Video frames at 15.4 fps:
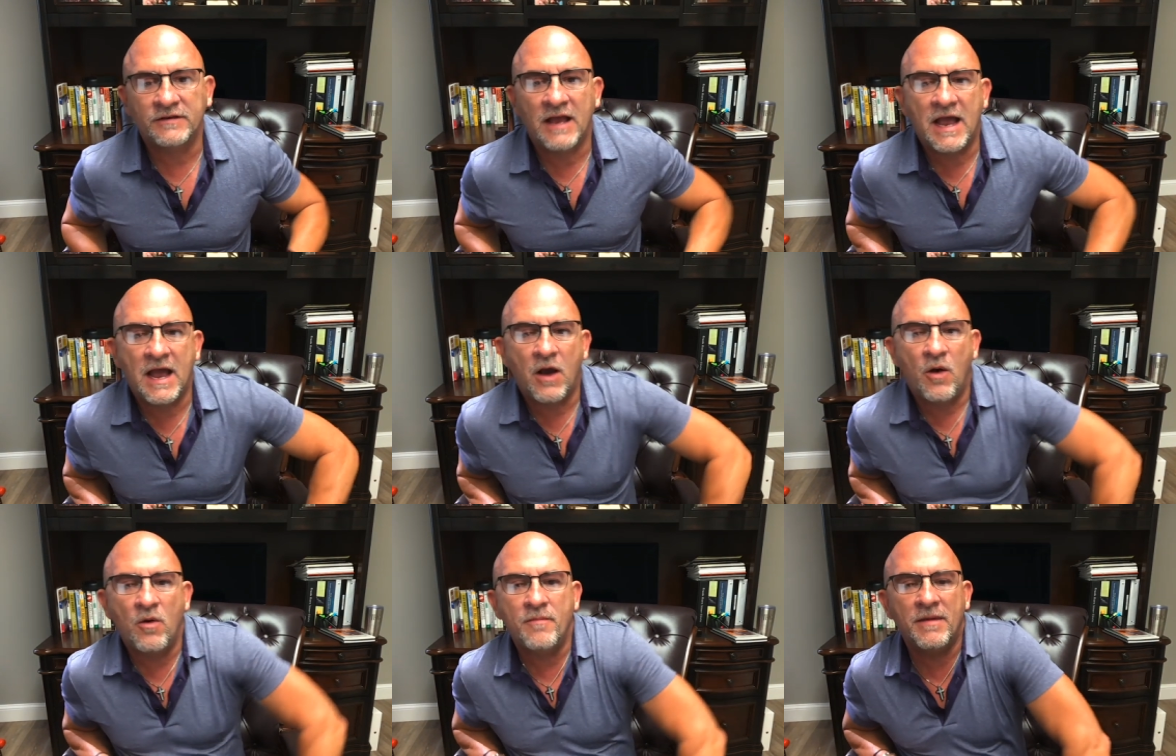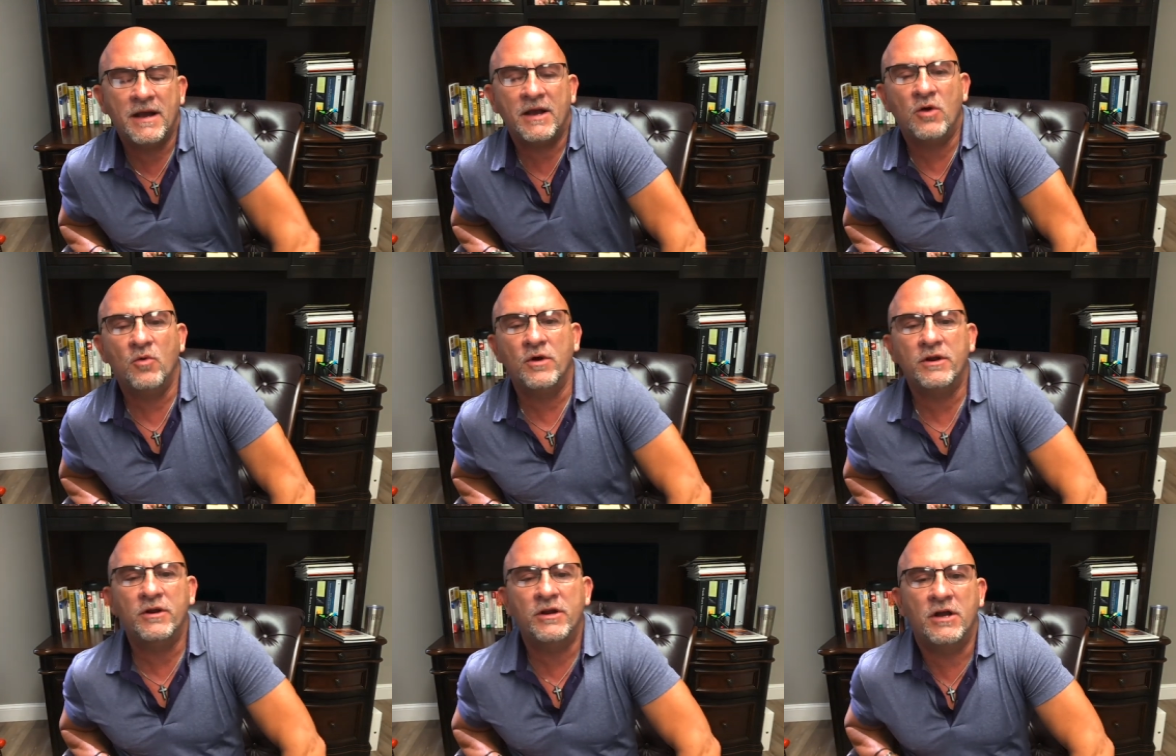how am I
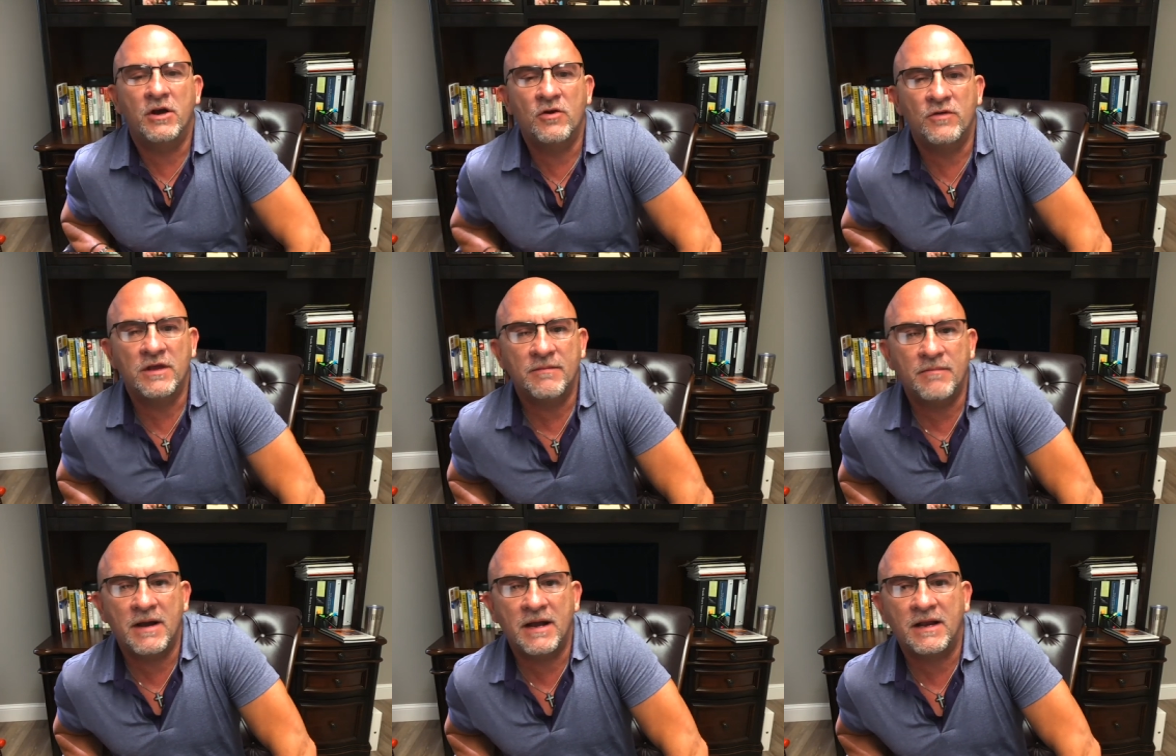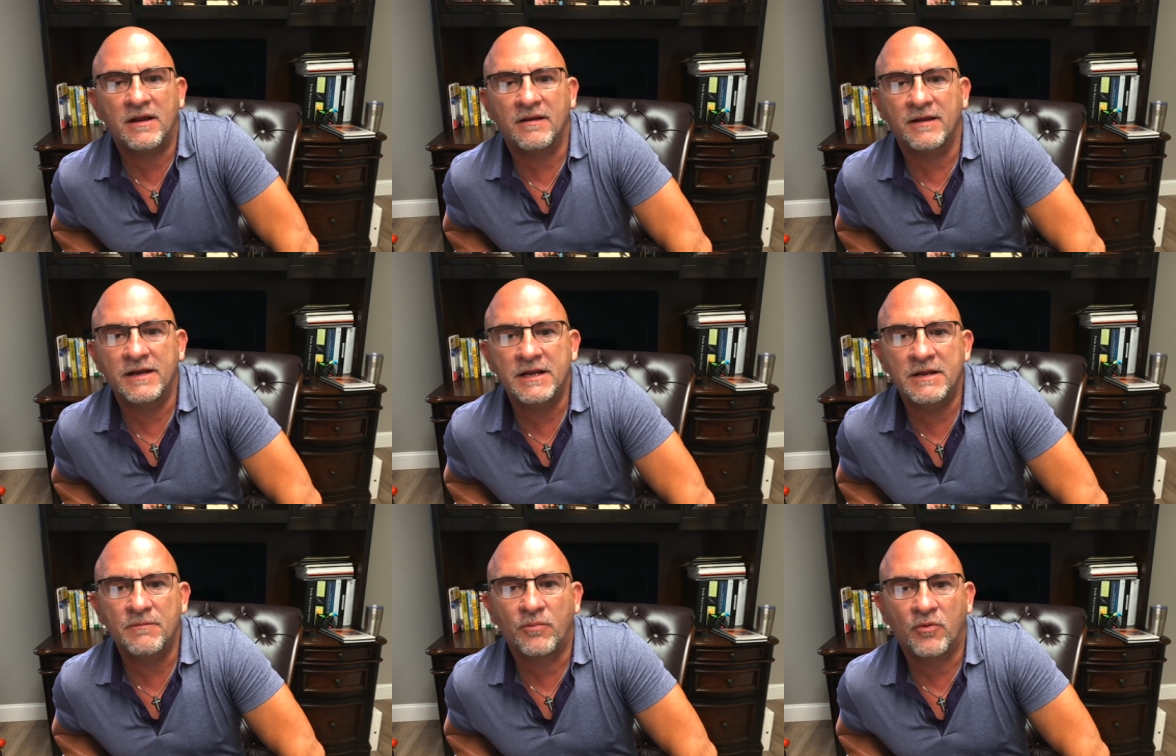going to know that my
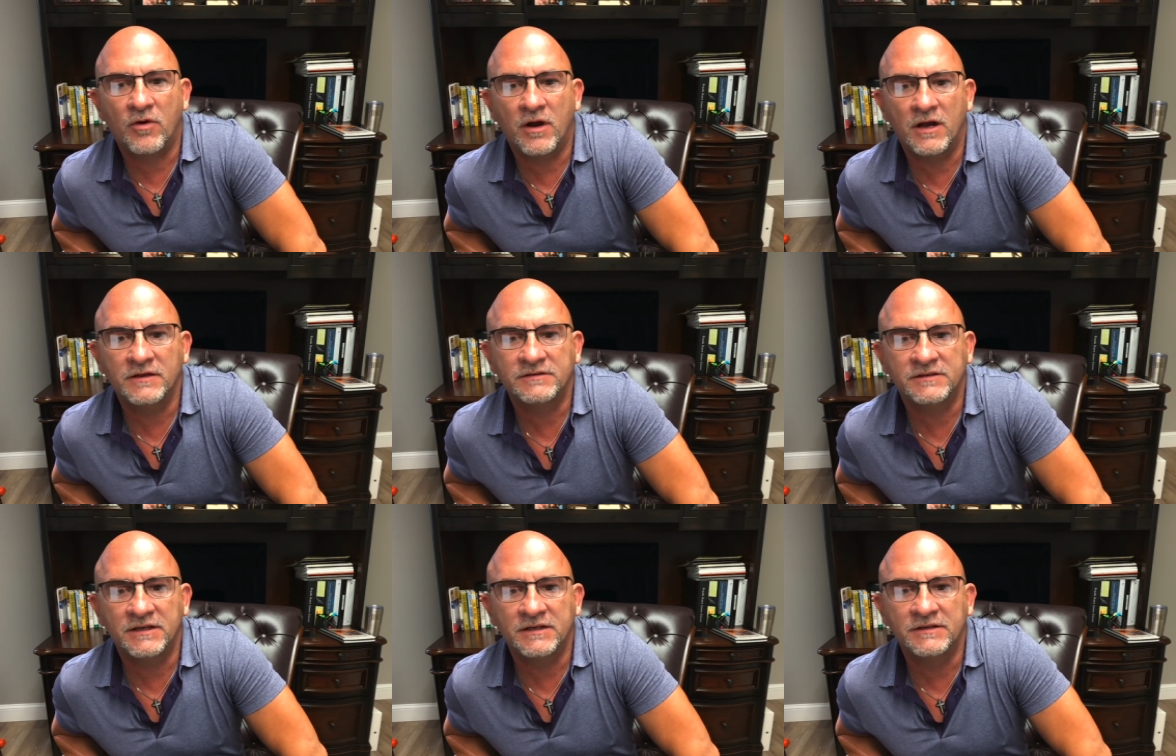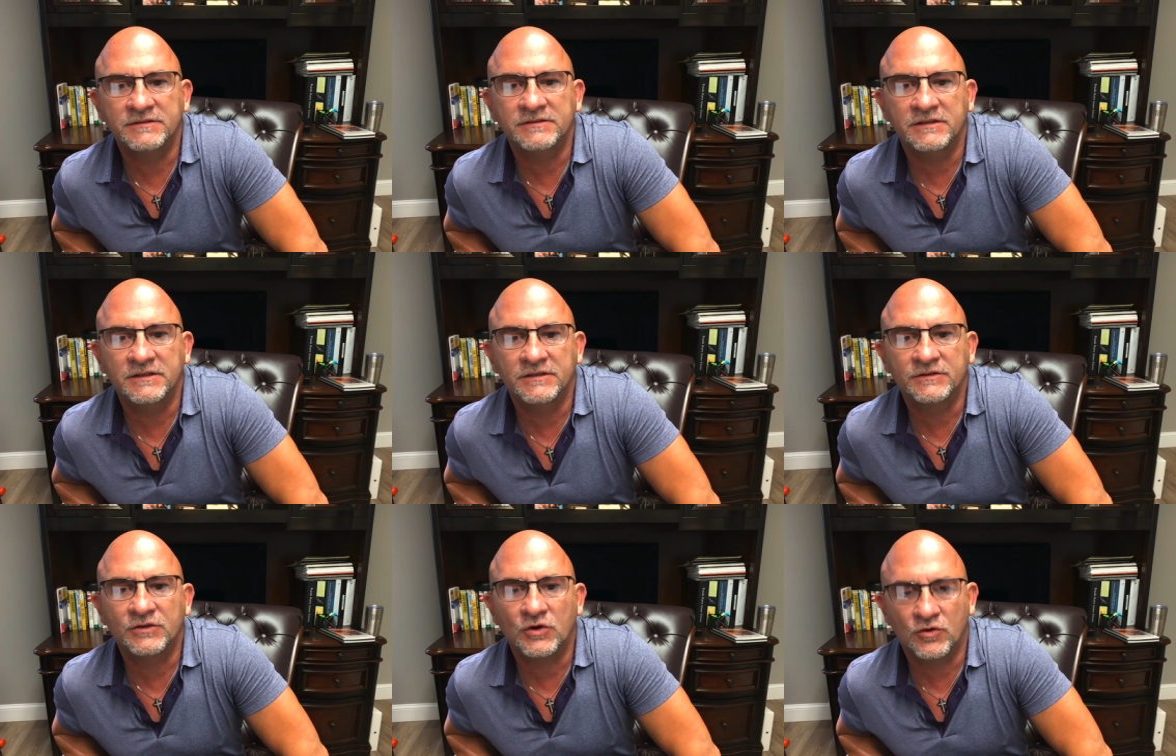cleaning process
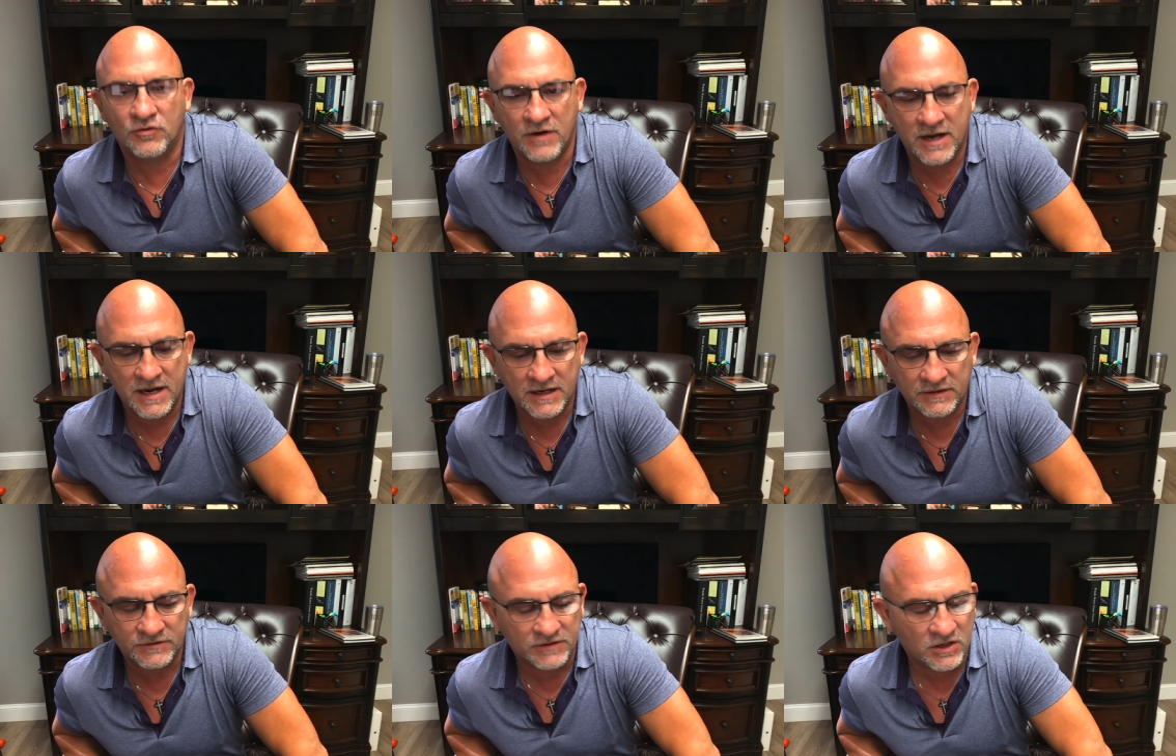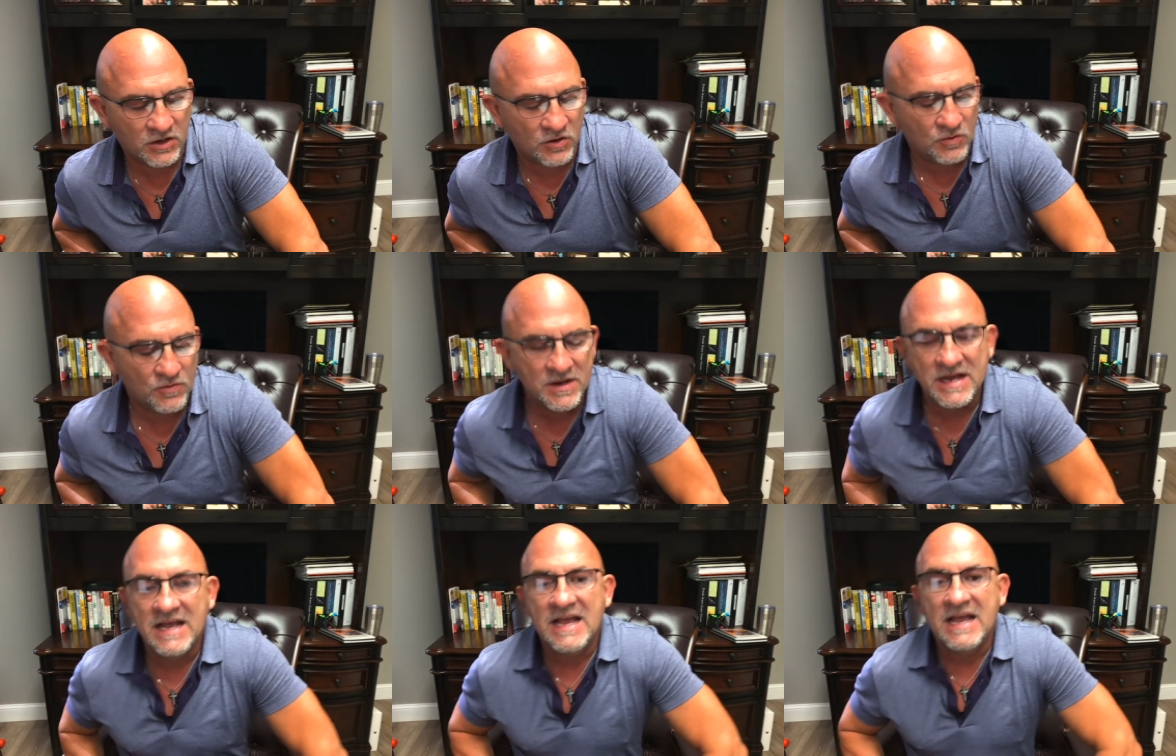is correct? So